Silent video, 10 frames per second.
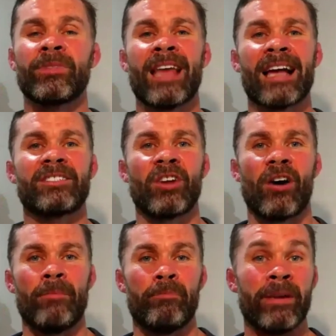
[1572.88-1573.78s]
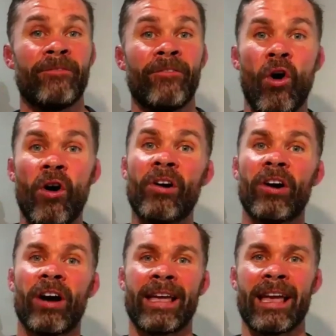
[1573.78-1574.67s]
That's time before
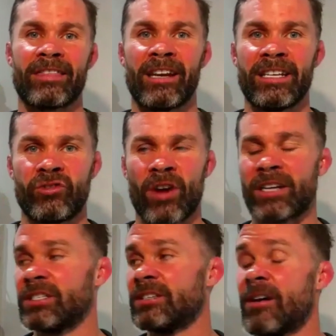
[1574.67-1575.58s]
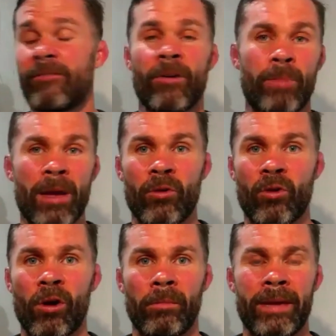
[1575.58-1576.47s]
I get the distractions from people
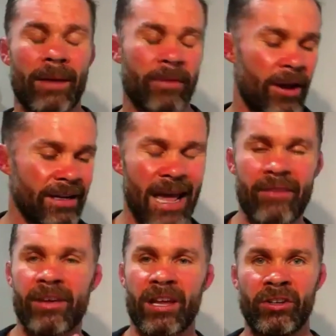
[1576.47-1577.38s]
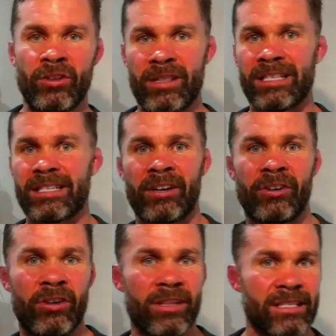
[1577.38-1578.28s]
calling me up going, David, can you do this? Can you
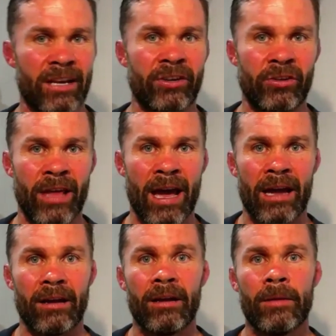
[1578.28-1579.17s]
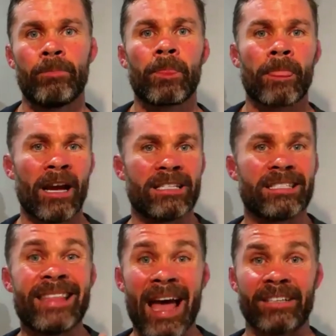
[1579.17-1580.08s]
do this? Can you do that? It's
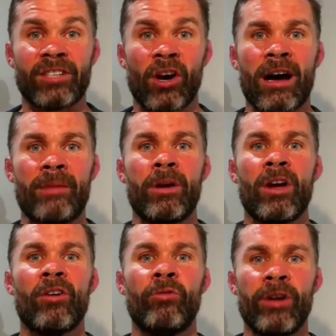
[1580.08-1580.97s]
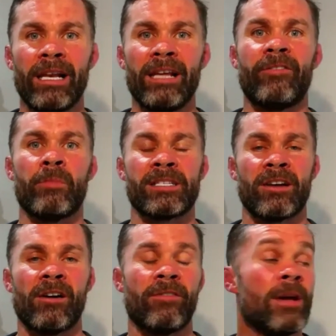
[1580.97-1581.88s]
that time really for
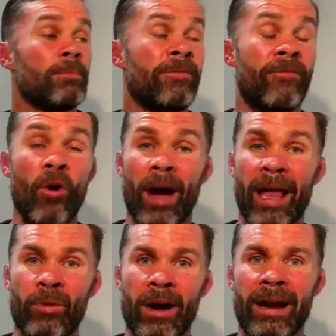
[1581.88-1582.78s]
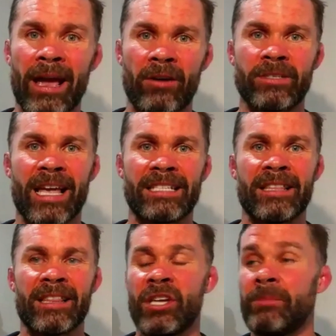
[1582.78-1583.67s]
myself before anyone else gets
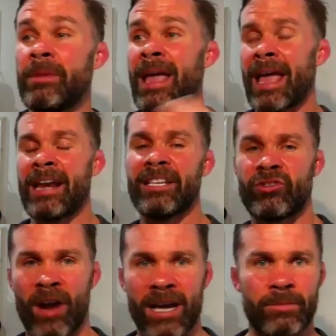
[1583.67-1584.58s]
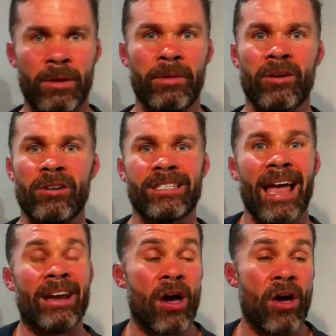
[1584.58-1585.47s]
in the gym and distracts me, because they
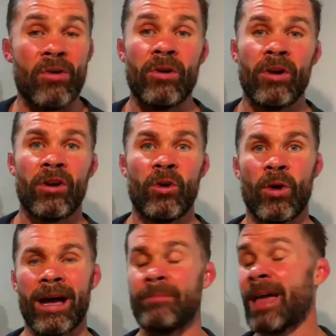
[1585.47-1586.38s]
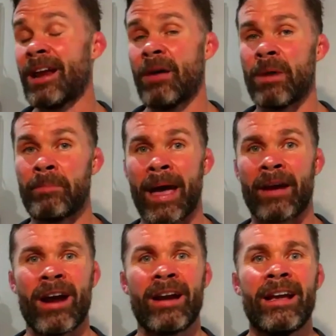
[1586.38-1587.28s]
know who I am. They know my
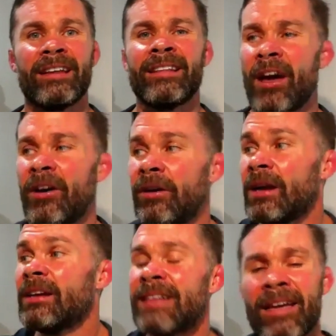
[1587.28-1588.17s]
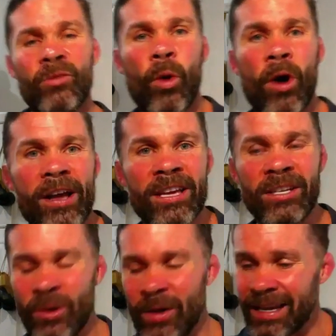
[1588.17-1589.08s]
background and they go, David, why are you
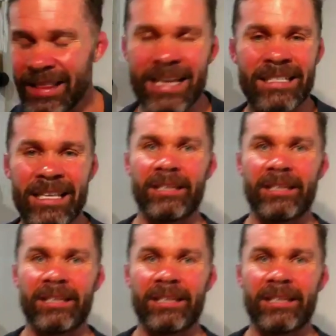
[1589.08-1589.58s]
doing this?